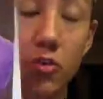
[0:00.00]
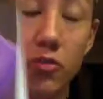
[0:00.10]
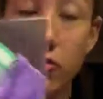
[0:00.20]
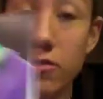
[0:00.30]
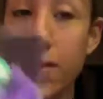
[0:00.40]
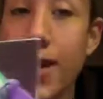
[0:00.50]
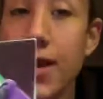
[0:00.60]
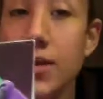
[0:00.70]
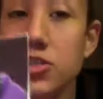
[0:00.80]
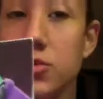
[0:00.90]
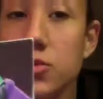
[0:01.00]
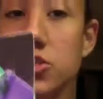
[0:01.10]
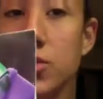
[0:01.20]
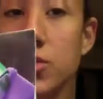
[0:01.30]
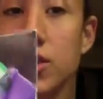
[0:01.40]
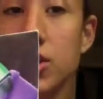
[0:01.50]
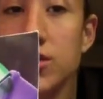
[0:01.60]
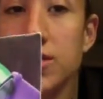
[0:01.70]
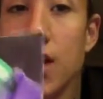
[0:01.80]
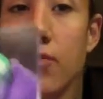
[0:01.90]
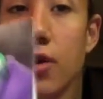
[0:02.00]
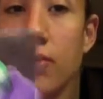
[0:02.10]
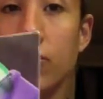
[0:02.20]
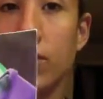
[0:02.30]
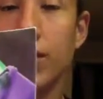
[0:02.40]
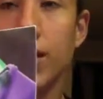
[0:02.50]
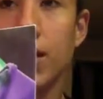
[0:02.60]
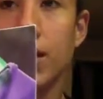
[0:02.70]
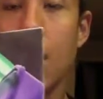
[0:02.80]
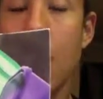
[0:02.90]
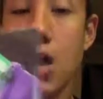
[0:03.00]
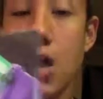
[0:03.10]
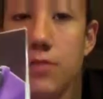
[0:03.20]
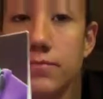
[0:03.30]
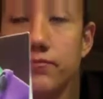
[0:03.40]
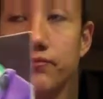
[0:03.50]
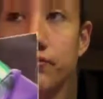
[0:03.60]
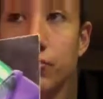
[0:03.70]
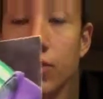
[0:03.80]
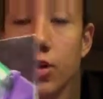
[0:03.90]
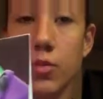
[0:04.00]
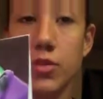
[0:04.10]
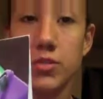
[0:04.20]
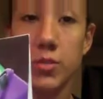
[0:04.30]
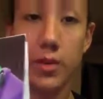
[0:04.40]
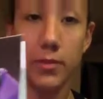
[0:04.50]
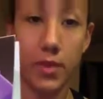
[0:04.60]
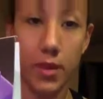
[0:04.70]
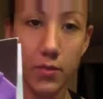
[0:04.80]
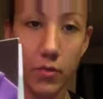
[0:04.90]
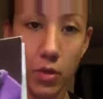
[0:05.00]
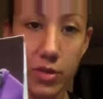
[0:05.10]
for page, you're doing yourself a really, what's the word I'm looking for?